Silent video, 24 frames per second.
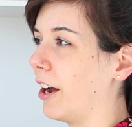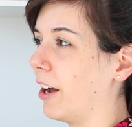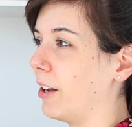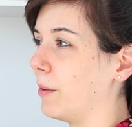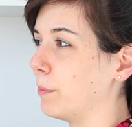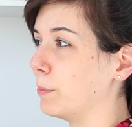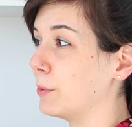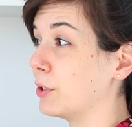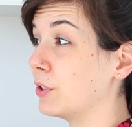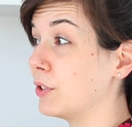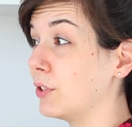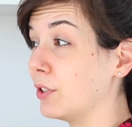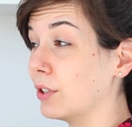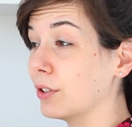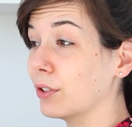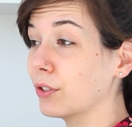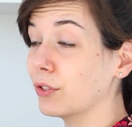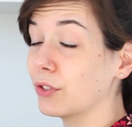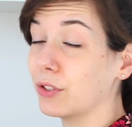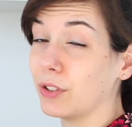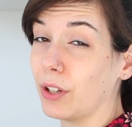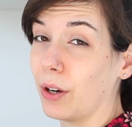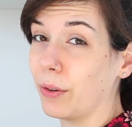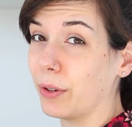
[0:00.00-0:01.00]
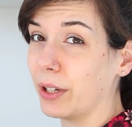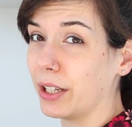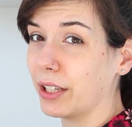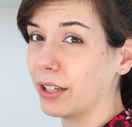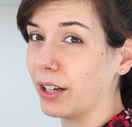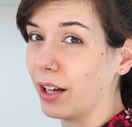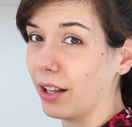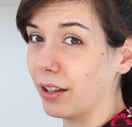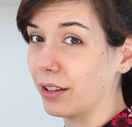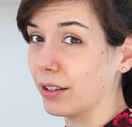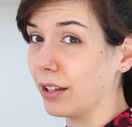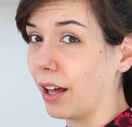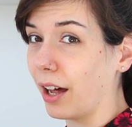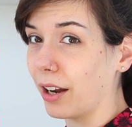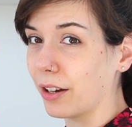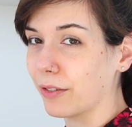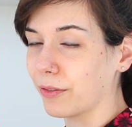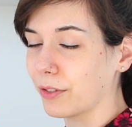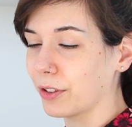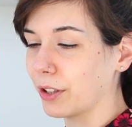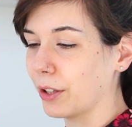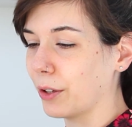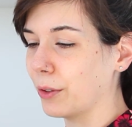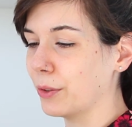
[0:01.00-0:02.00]
I'm still sewing a lot
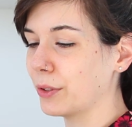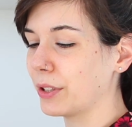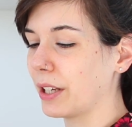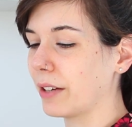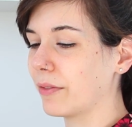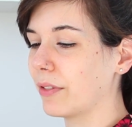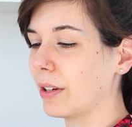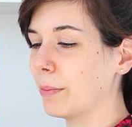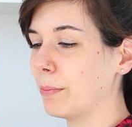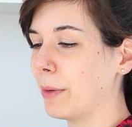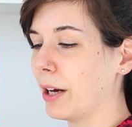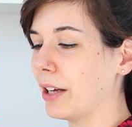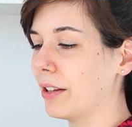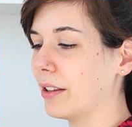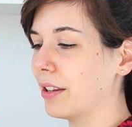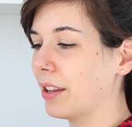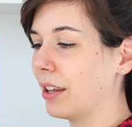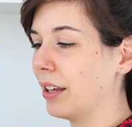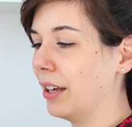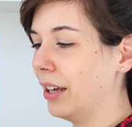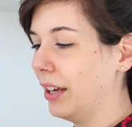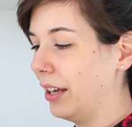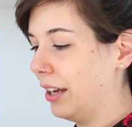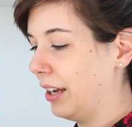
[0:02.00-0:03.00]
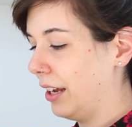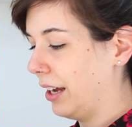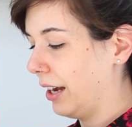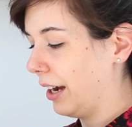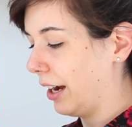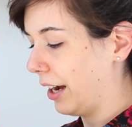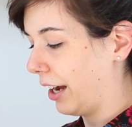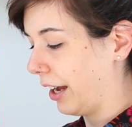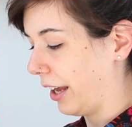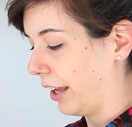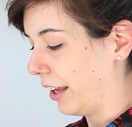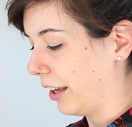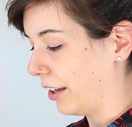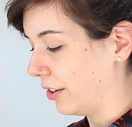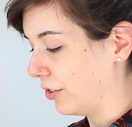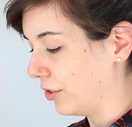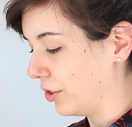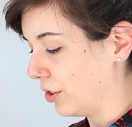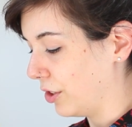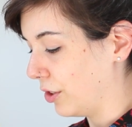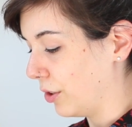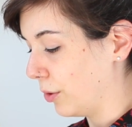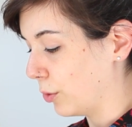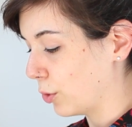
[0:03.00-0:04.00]
of clothes every month,
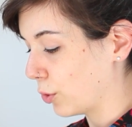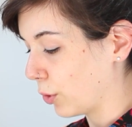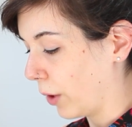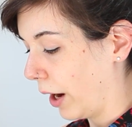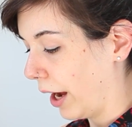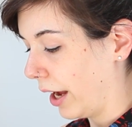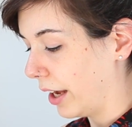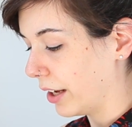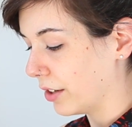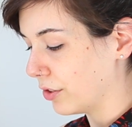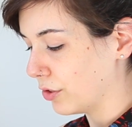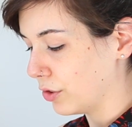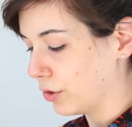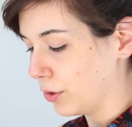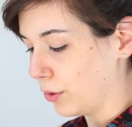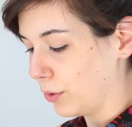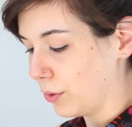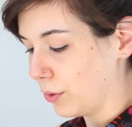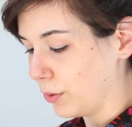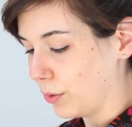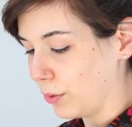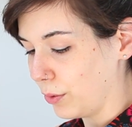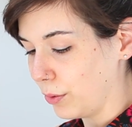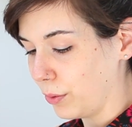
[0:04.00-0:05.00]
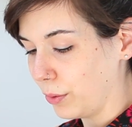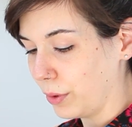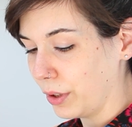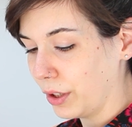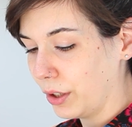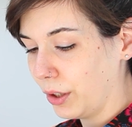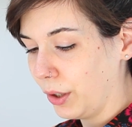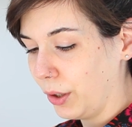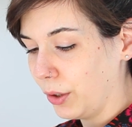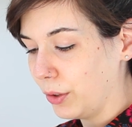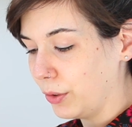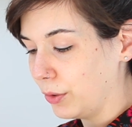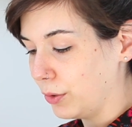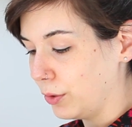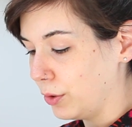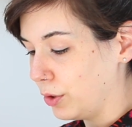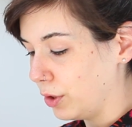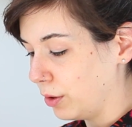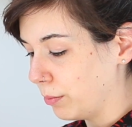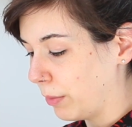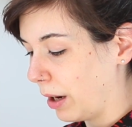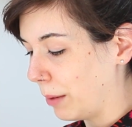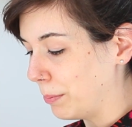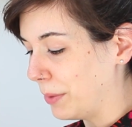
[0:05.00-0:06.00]
and, trying to
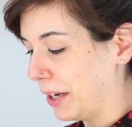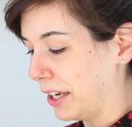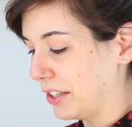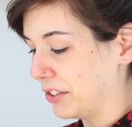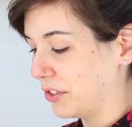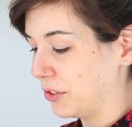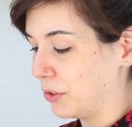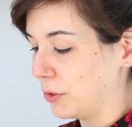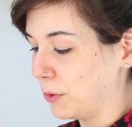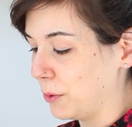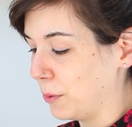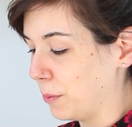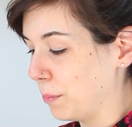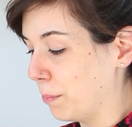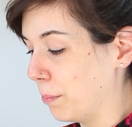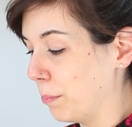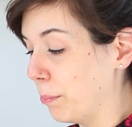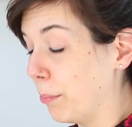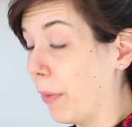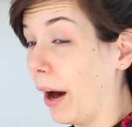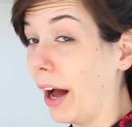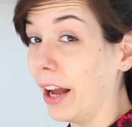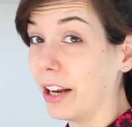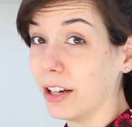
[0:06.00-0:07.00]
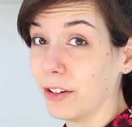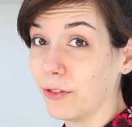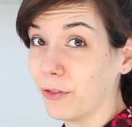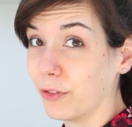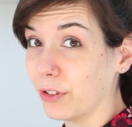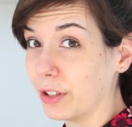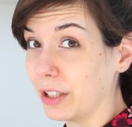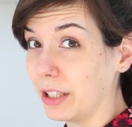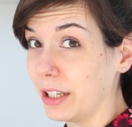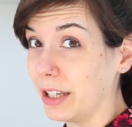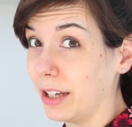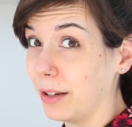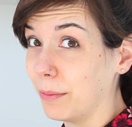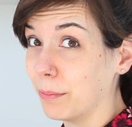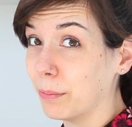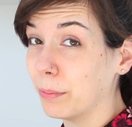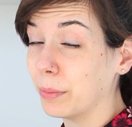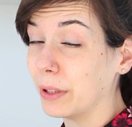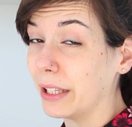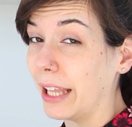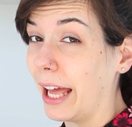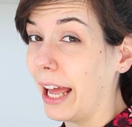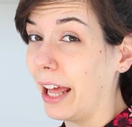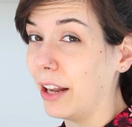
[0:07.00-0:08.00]
do my best to mindfully
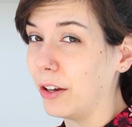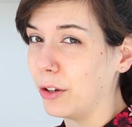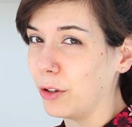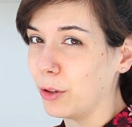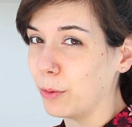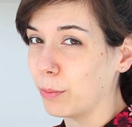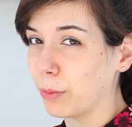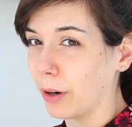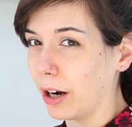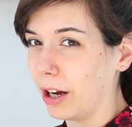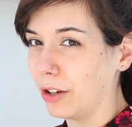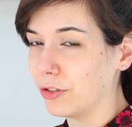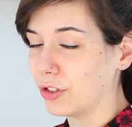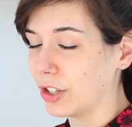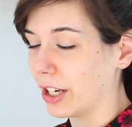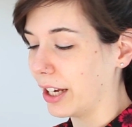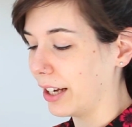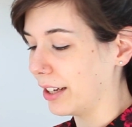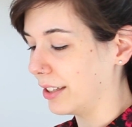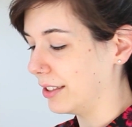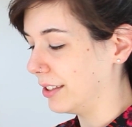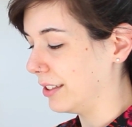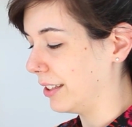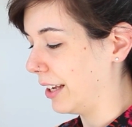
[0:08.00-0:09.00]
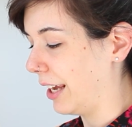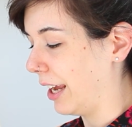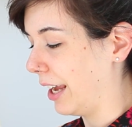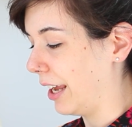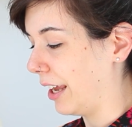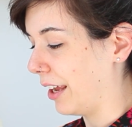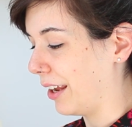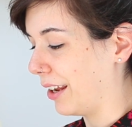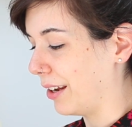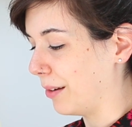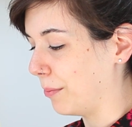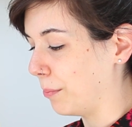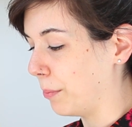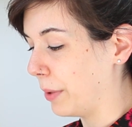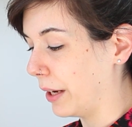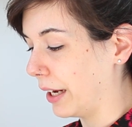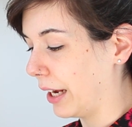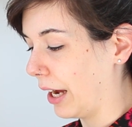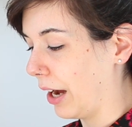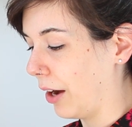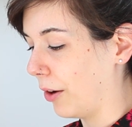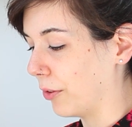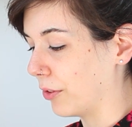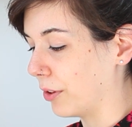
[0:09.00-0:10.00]
plan new projects and pick
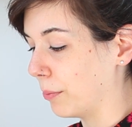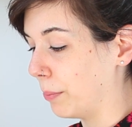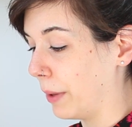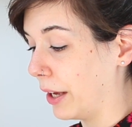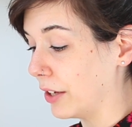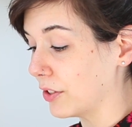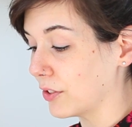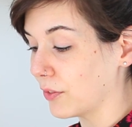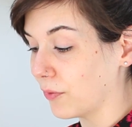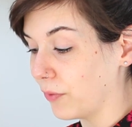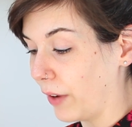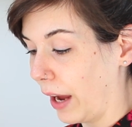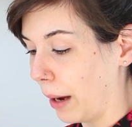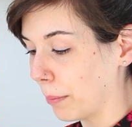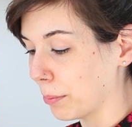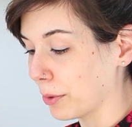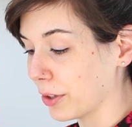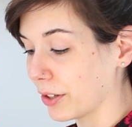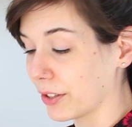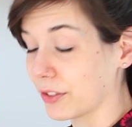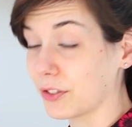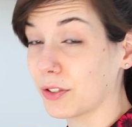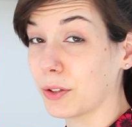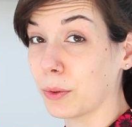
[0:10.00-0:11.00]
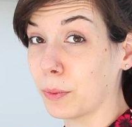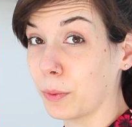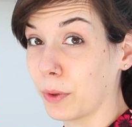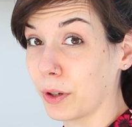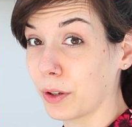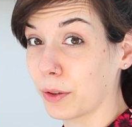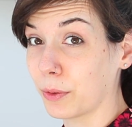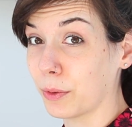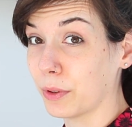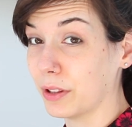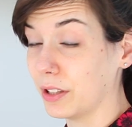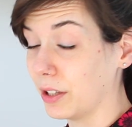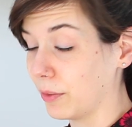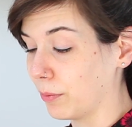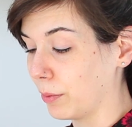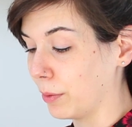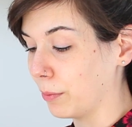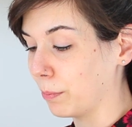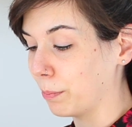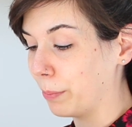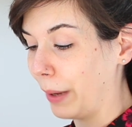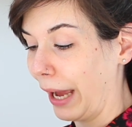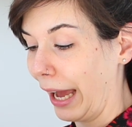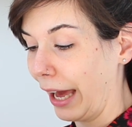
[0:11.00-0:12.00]
out the best fabrics to work with
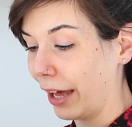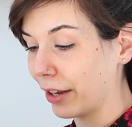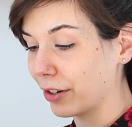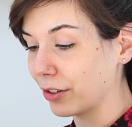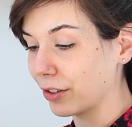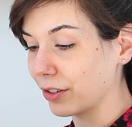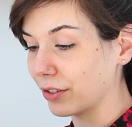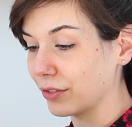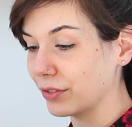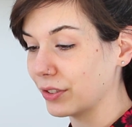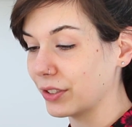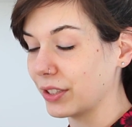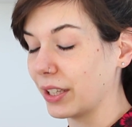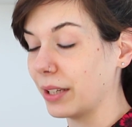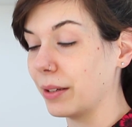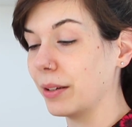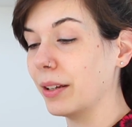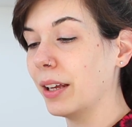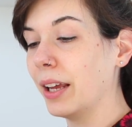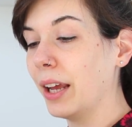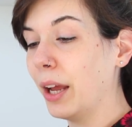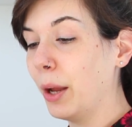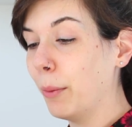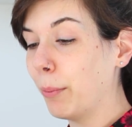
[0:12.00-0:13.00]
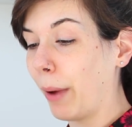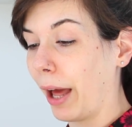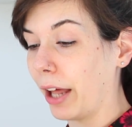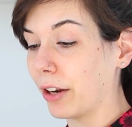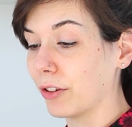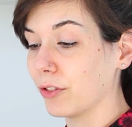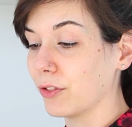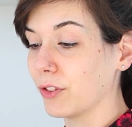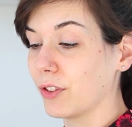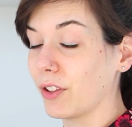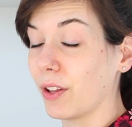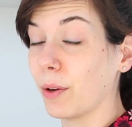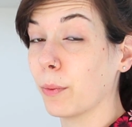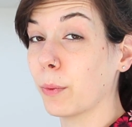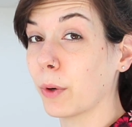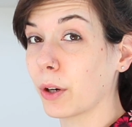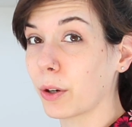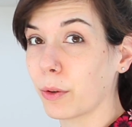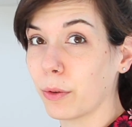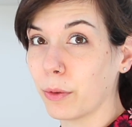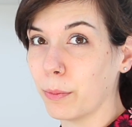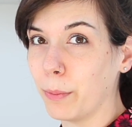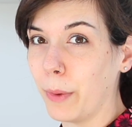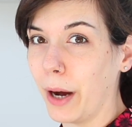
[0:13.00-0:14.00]
different patterns and patterns that
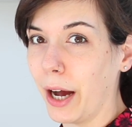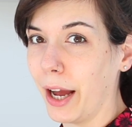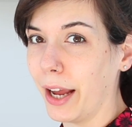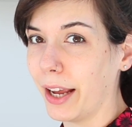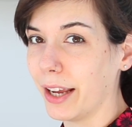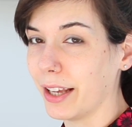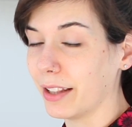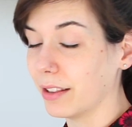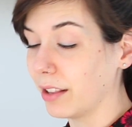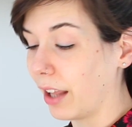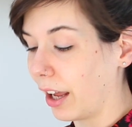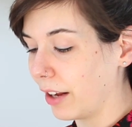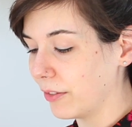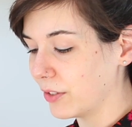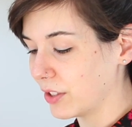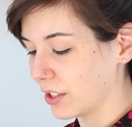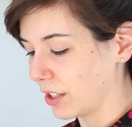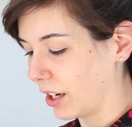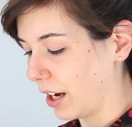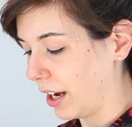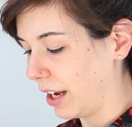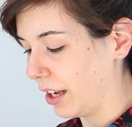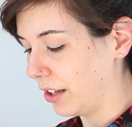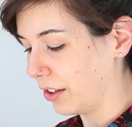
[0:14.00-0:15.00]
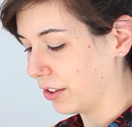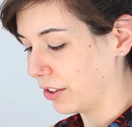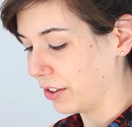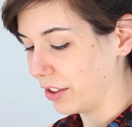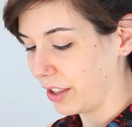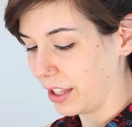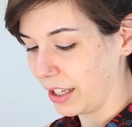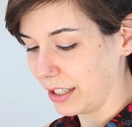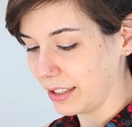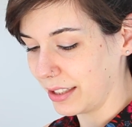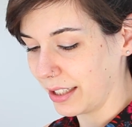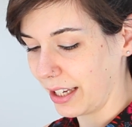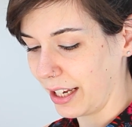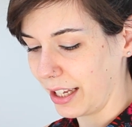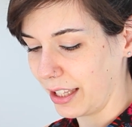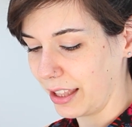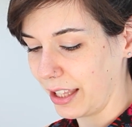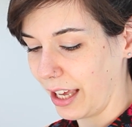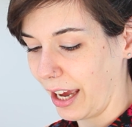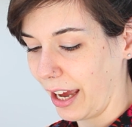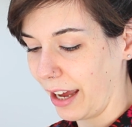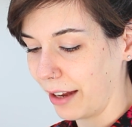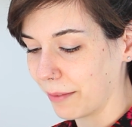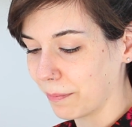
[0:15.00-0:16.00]
work with my lifestyle and things like
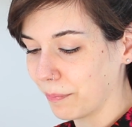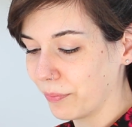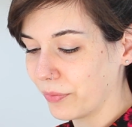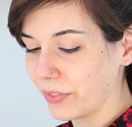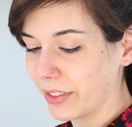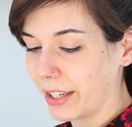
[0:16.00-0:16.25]
that.